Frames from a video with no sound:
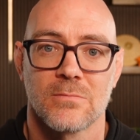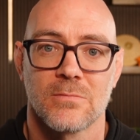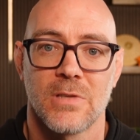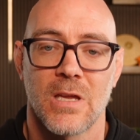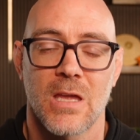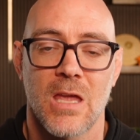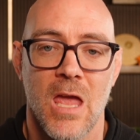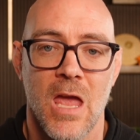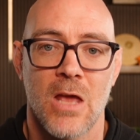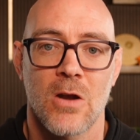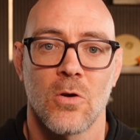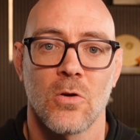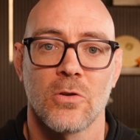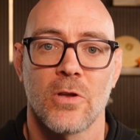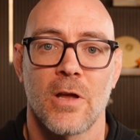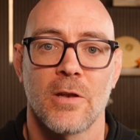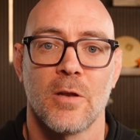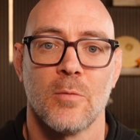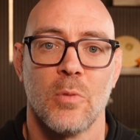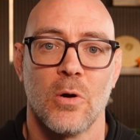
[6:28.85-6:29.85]
You can't
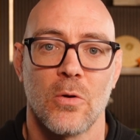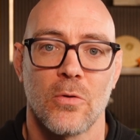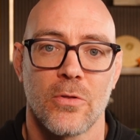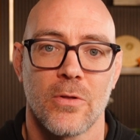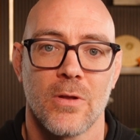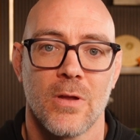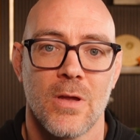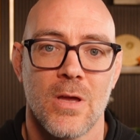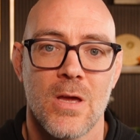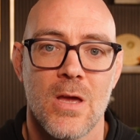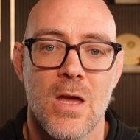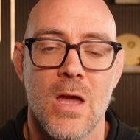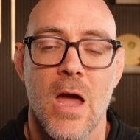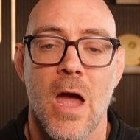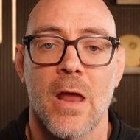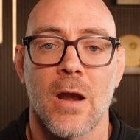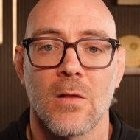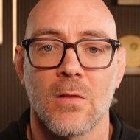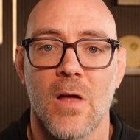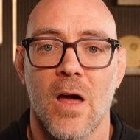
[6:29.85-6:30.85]
hold on to both.
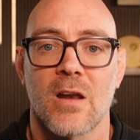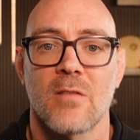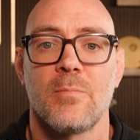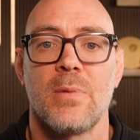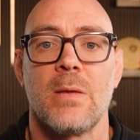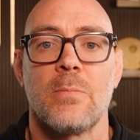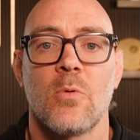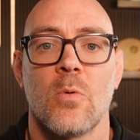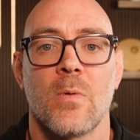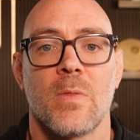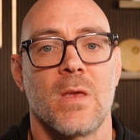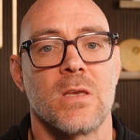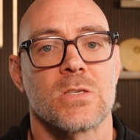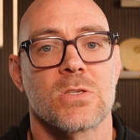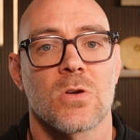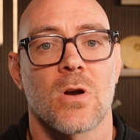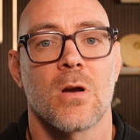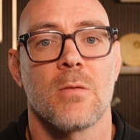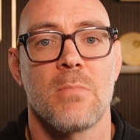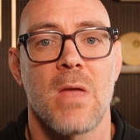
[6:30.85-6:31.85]
And a lot of people, when they
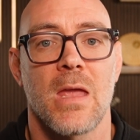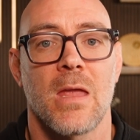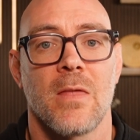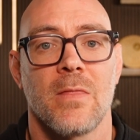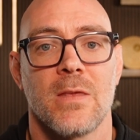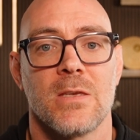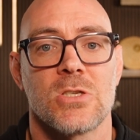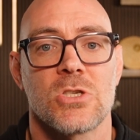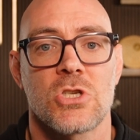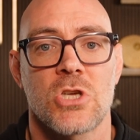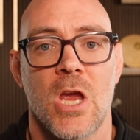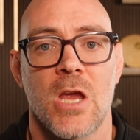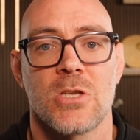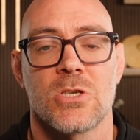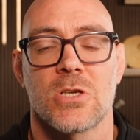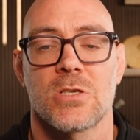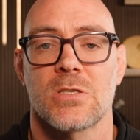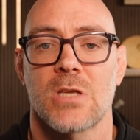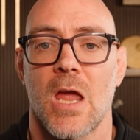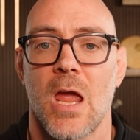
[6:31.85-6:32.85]
start making these
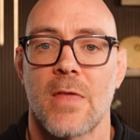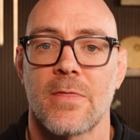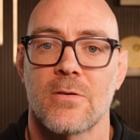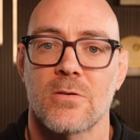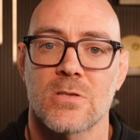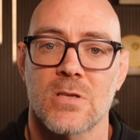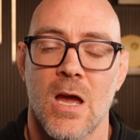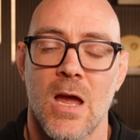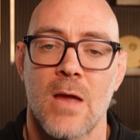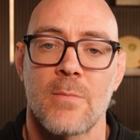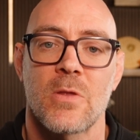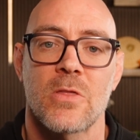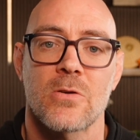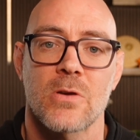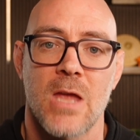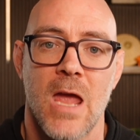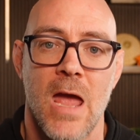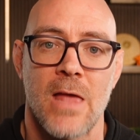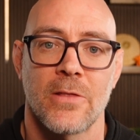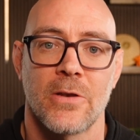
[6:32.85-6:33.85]
changes and their time and
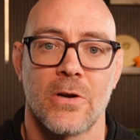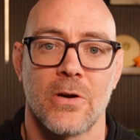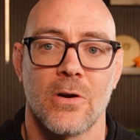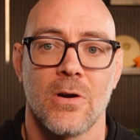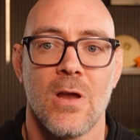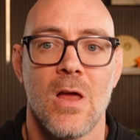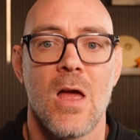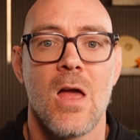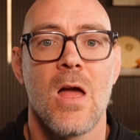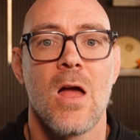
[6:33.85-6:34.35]
their calendar,